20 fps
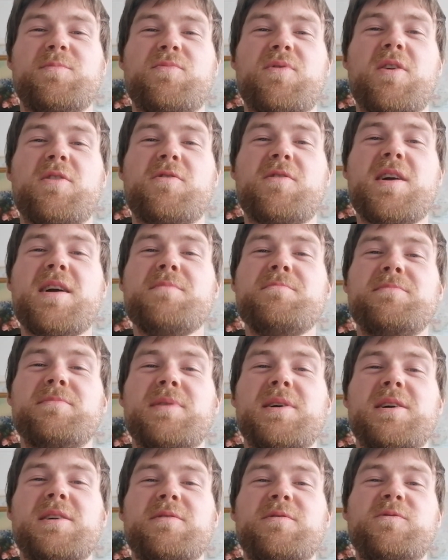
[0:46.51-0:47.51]

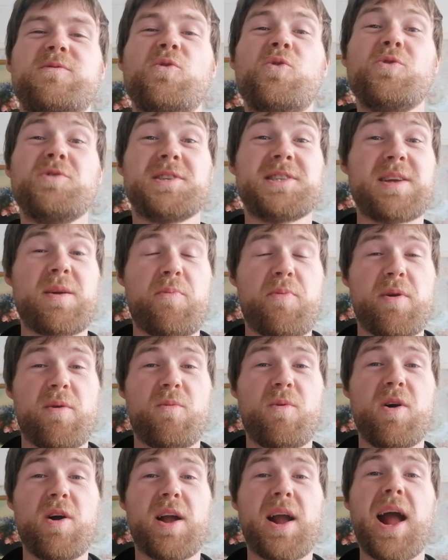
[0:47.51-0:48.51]
program, 4
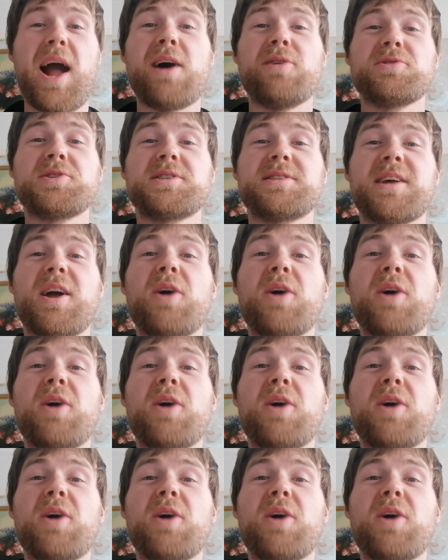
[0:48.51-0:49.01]
separate workouts.